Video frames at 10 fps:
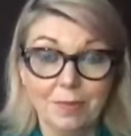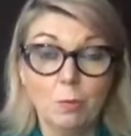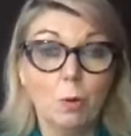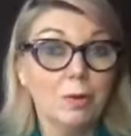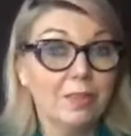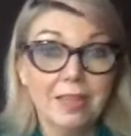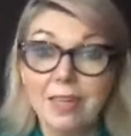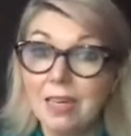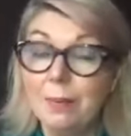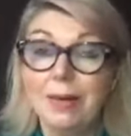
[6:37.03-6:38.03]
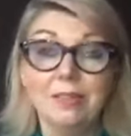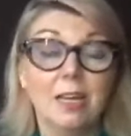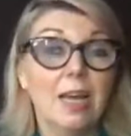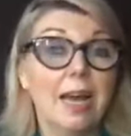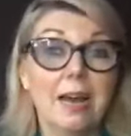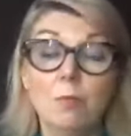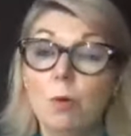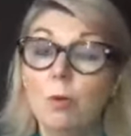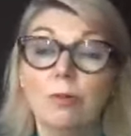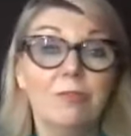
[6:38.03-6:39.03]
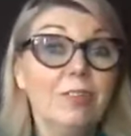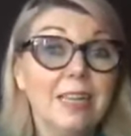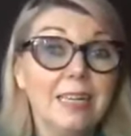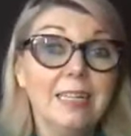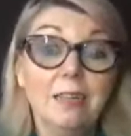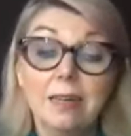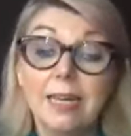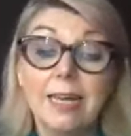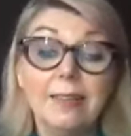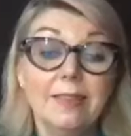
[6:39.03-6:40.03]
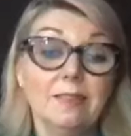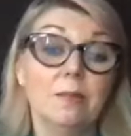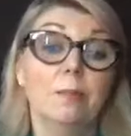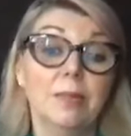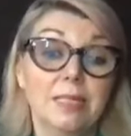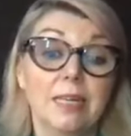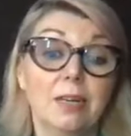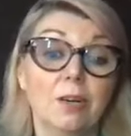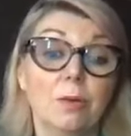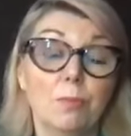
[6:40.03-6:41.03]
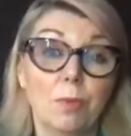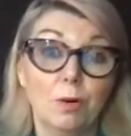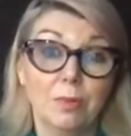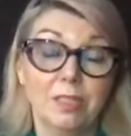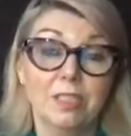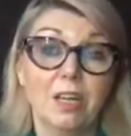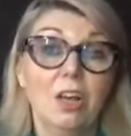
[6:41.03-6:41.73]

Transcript: what we're thinking about and what we're feeling in this particular moment.